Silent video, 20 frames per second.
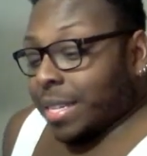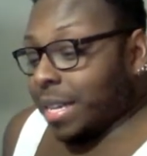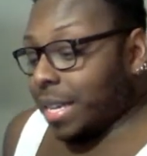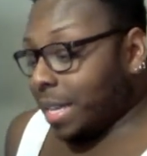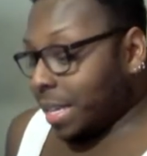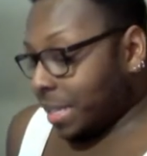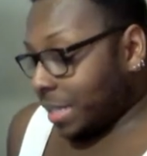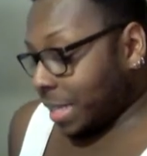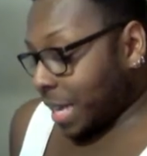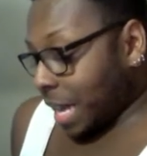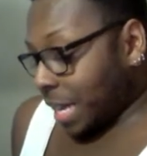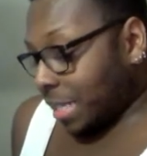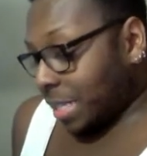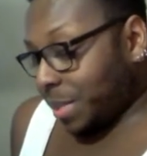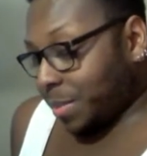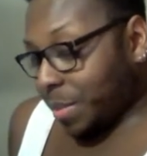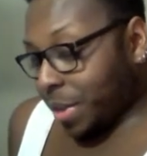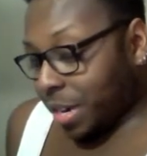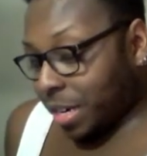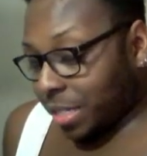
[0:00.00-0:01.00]
It's not
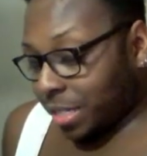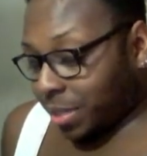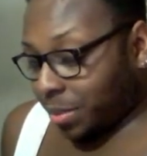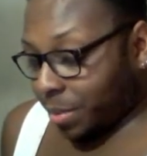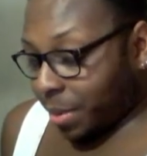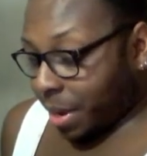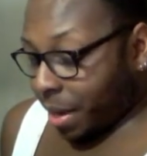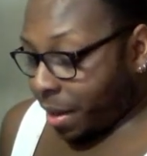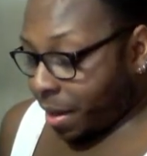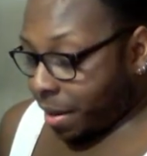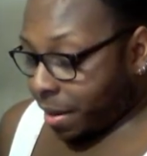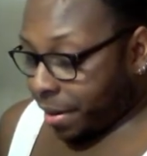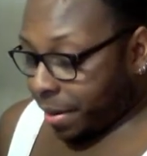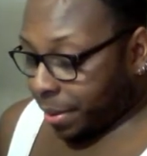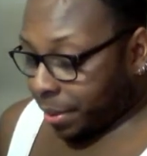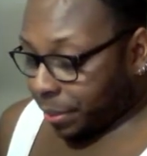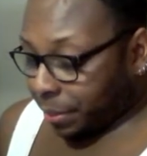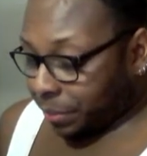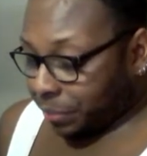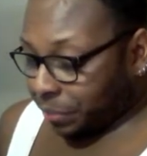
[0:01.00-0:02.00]
smart,
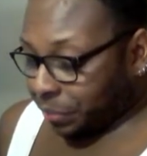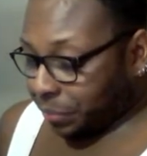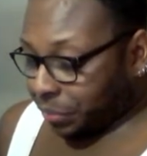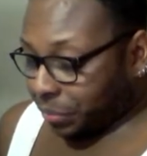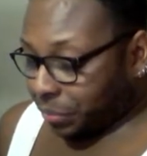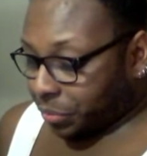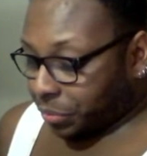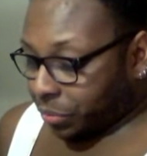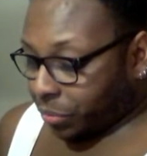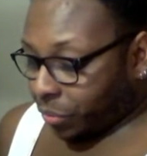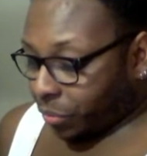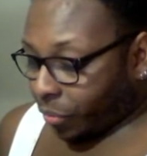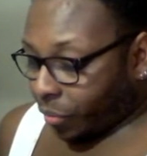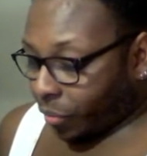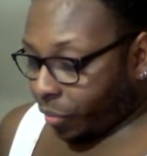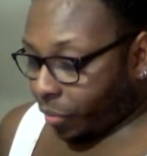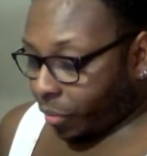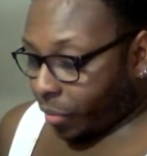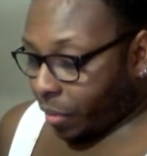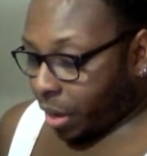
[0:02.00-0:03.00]
sweetheart.
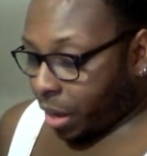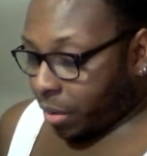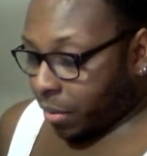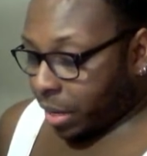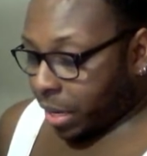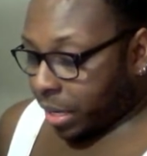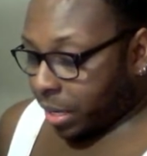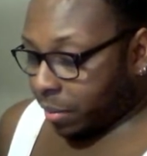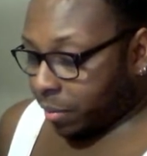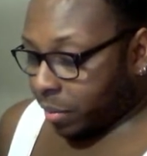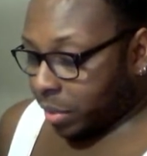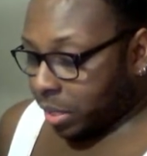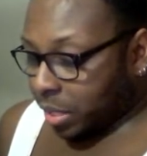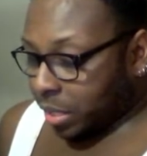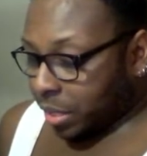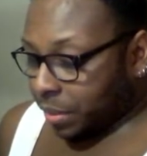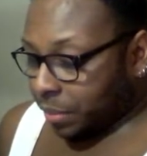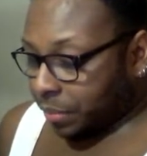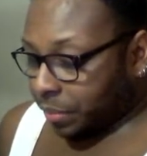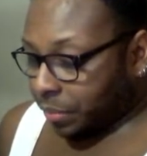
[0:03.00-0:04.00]
Okay, let me
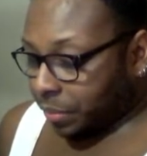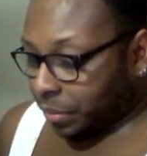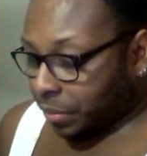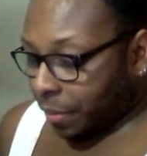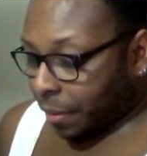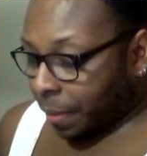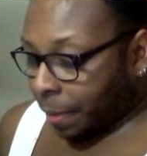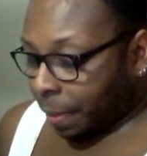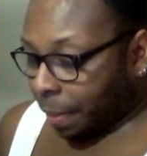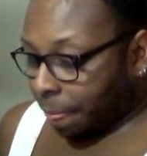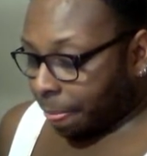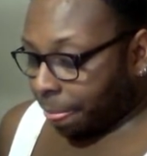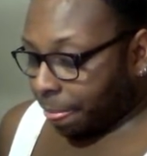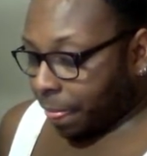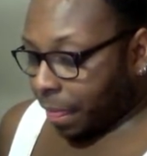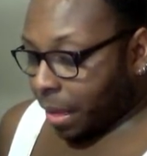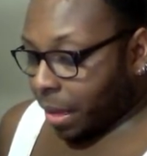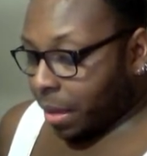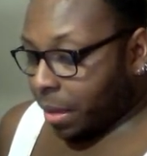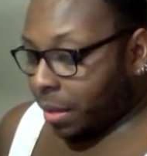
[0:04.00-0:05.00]
see.
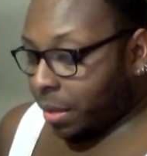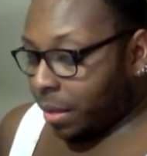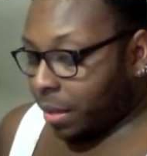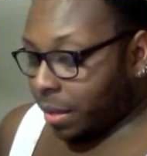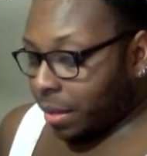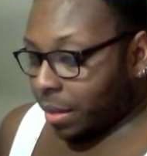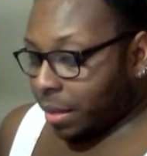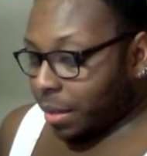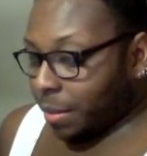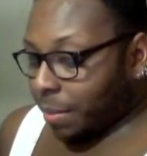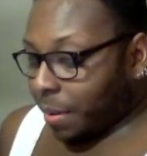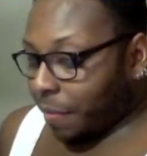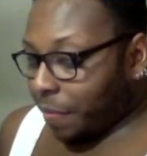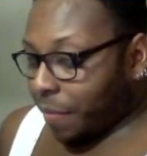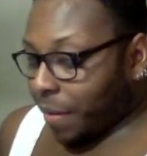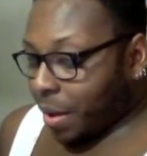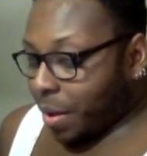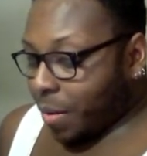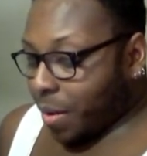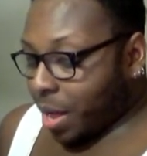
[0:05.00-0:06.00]
Yeah.
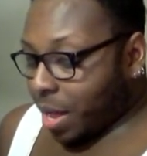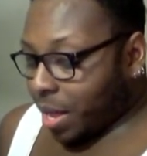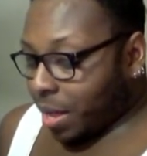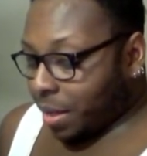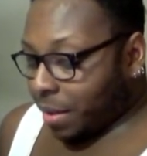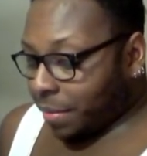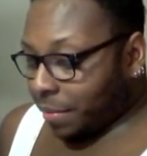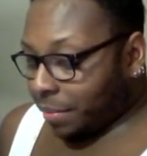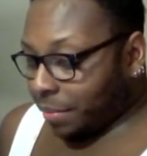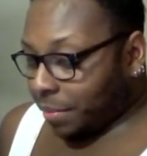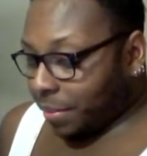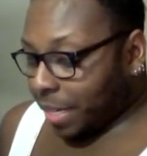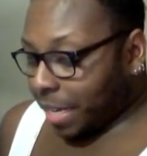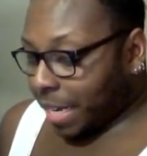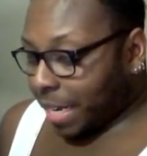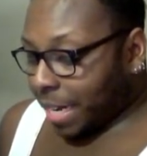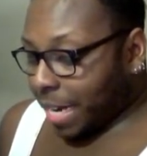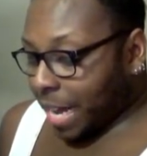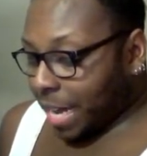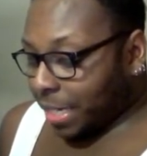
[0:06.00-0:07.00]
Before
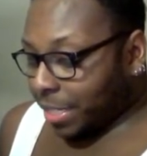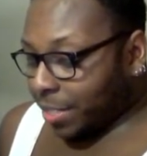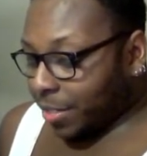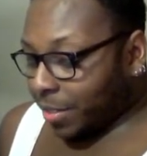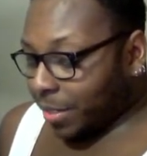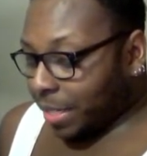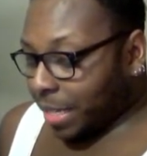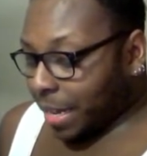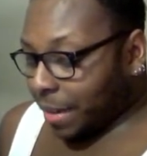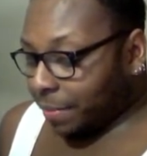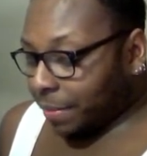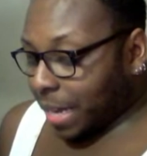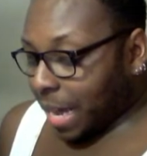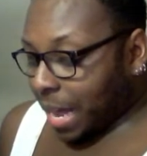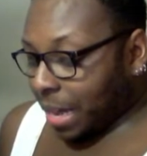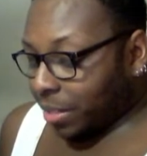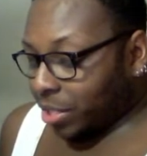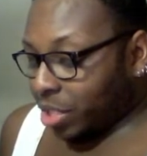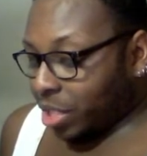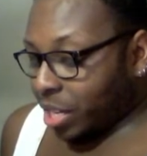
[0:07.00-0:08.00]
Nikki Naturals left
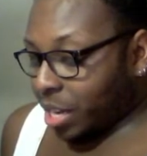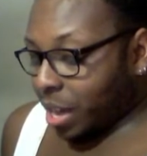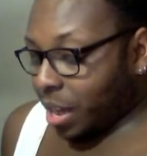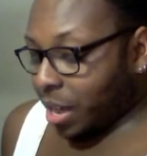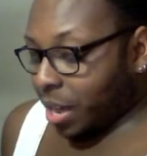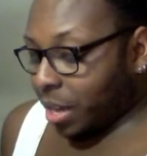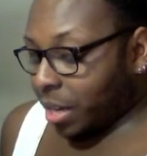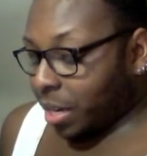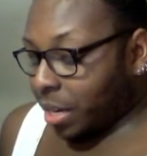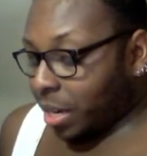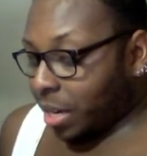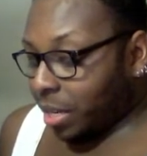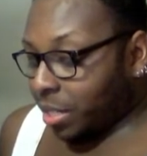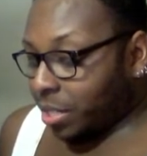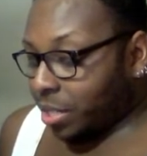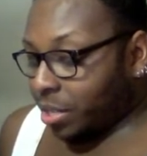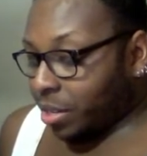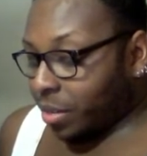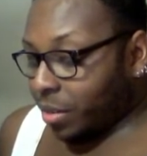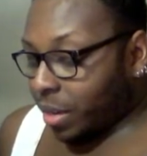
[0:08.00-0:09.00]
out, she called
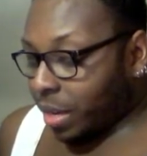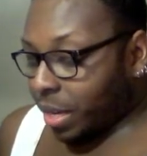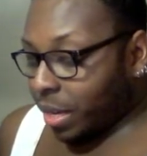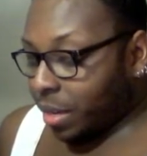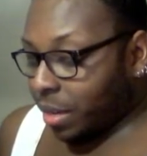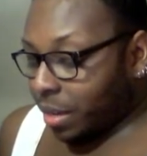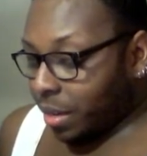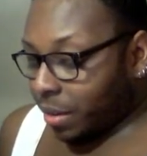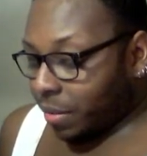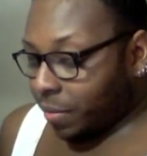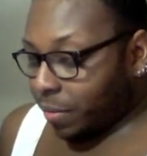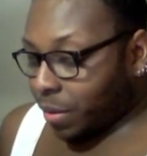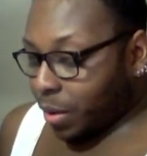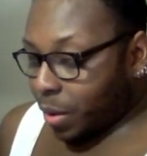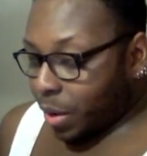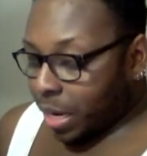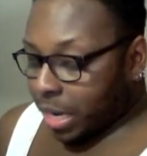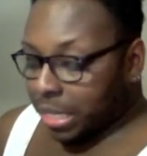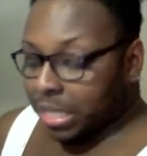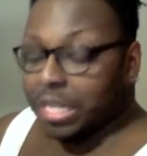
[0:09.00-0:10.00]
Joy
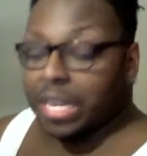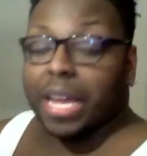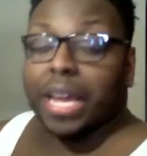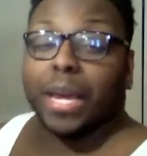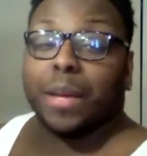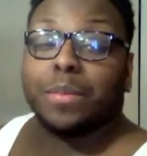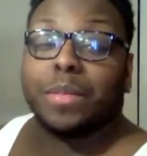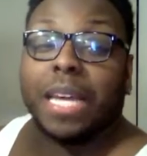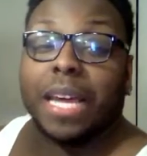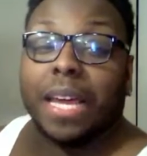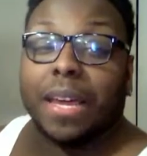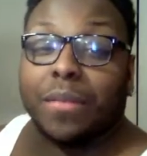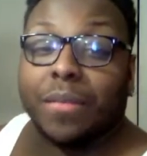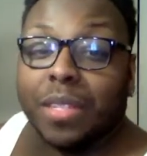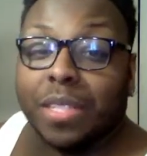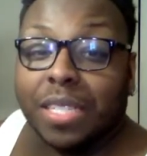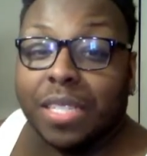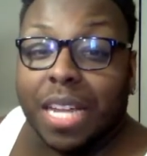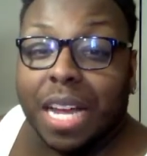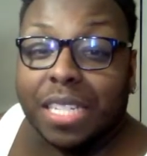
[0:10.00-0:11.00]
Florida James
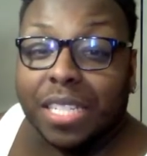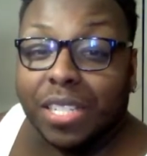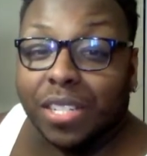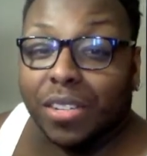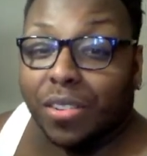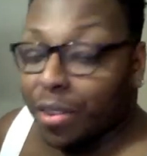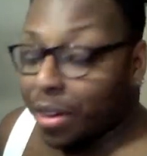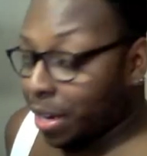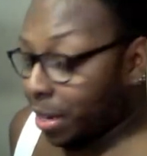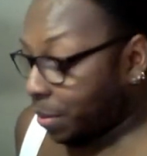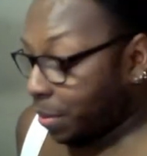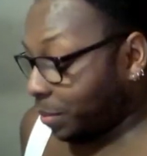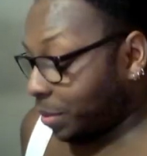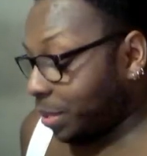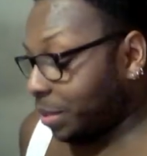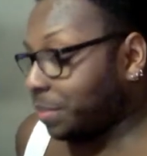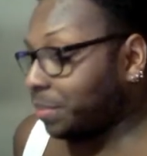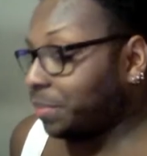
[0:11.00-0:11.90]
Evans. I screamed.